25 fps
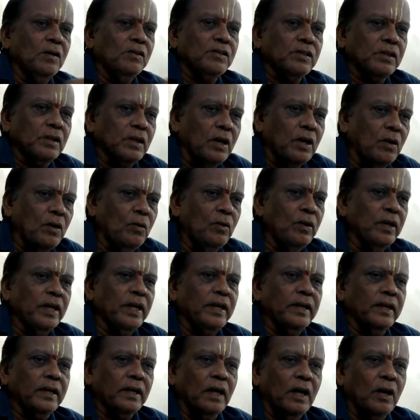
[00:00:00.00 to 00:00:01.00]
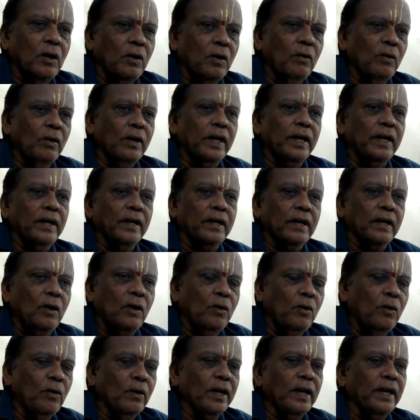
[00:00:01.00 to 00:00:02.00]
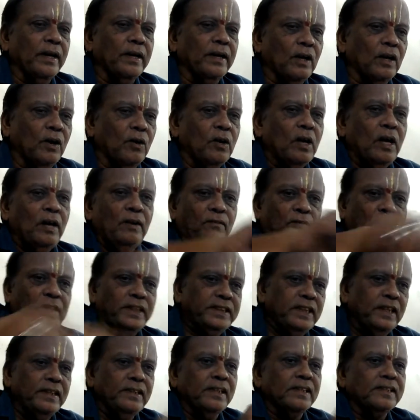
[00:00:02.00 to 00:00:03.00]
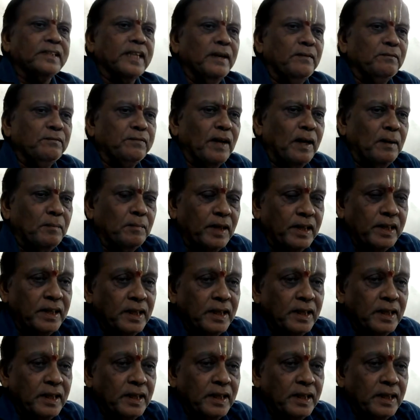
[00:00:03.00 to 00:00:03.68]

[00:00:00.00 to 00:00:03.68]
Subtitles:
round and round and round and round within the same family.